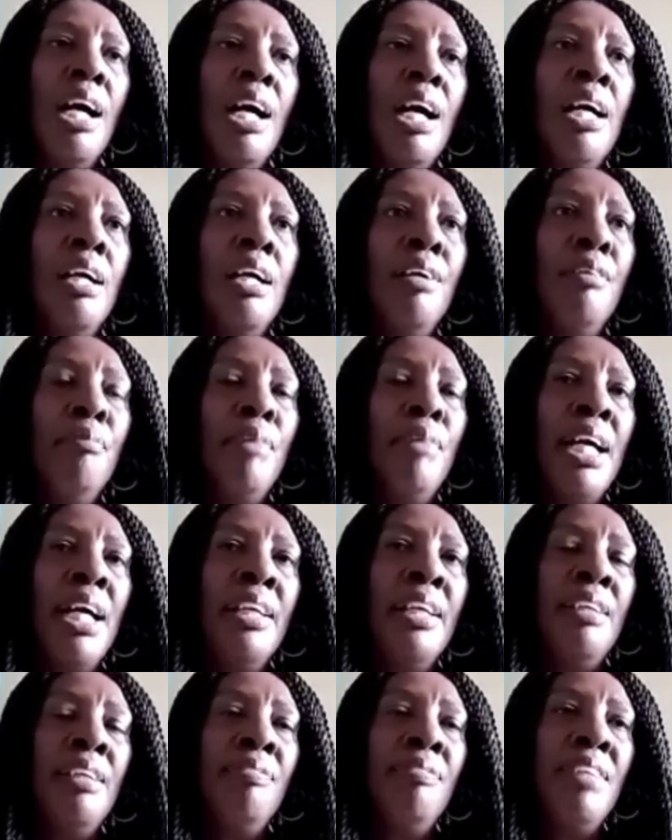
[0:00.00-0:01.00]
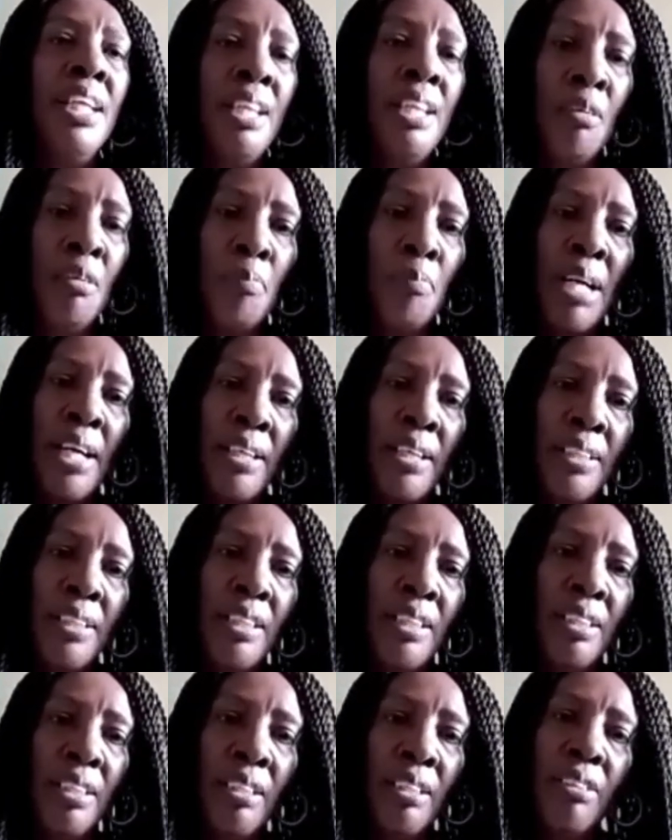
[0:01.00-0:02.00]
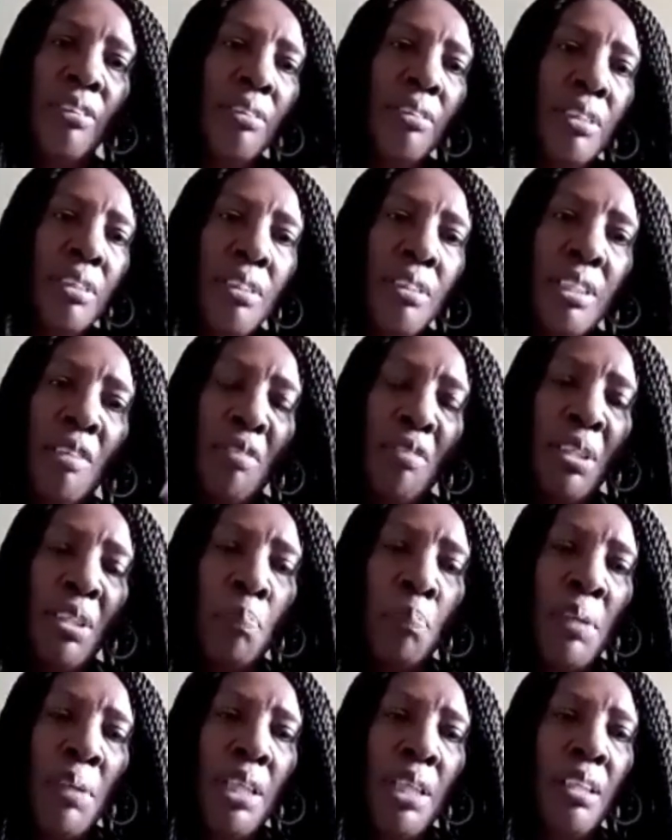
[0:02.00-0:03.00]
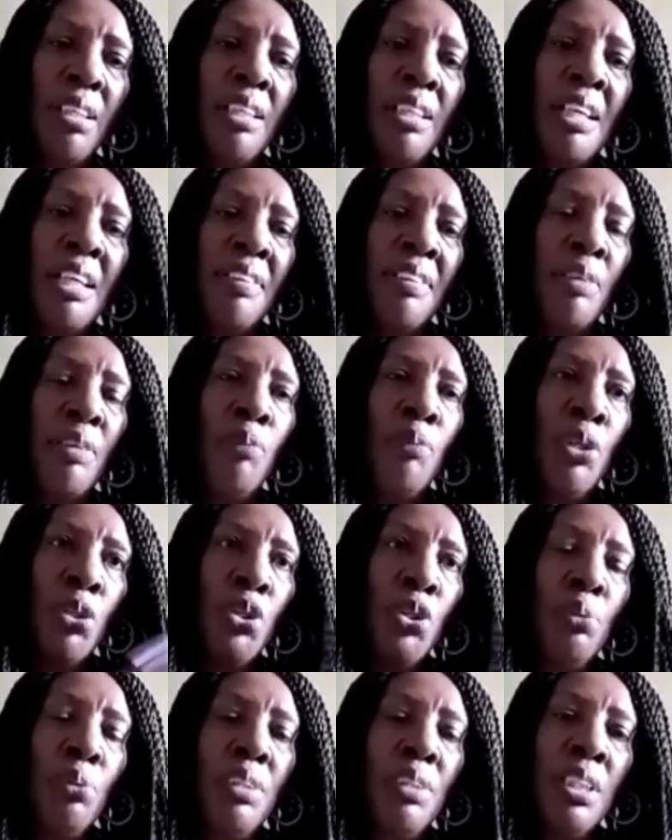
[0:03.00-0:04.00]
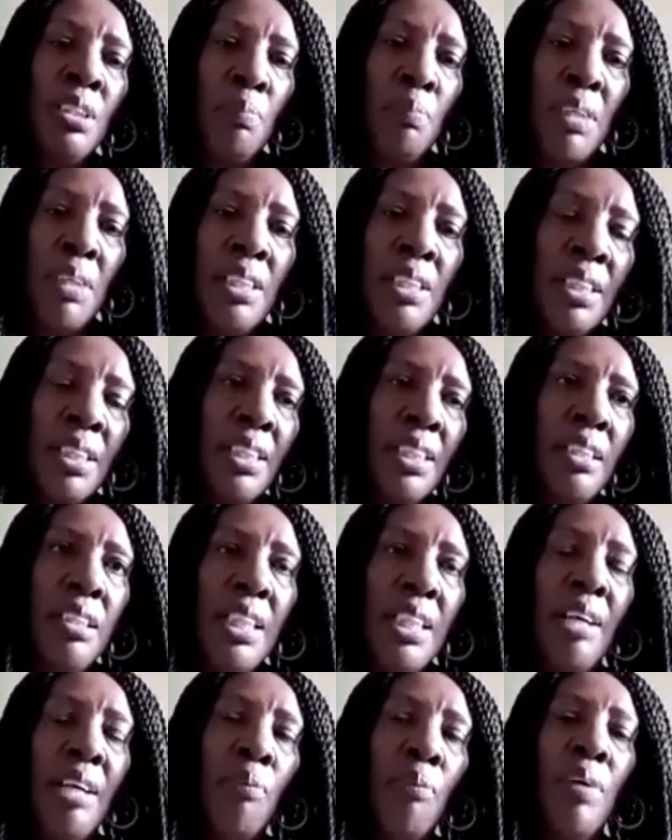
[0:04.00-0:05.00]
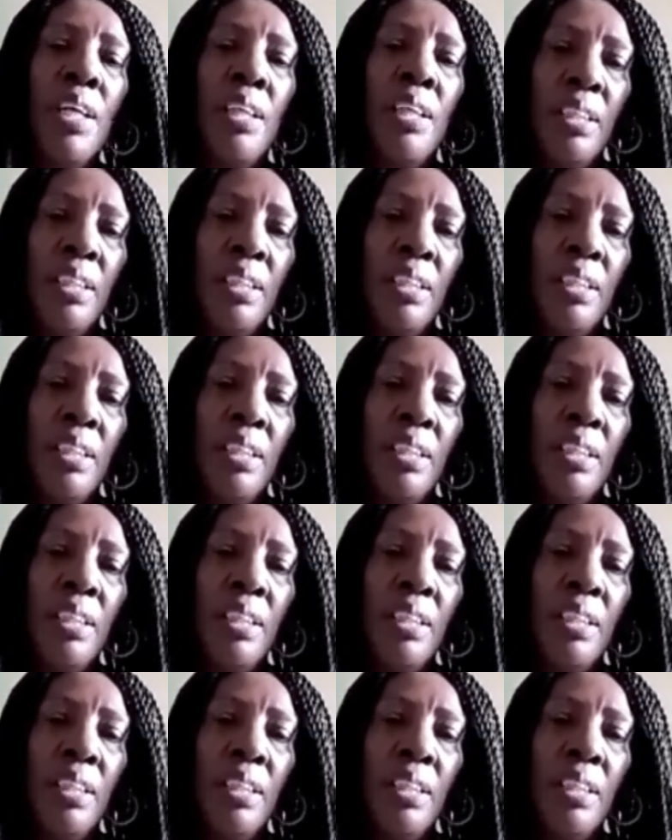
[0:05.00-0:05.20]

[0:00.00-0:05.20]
And if they come back and they, you know, give an opinion, I think we could do it this way instead of that way.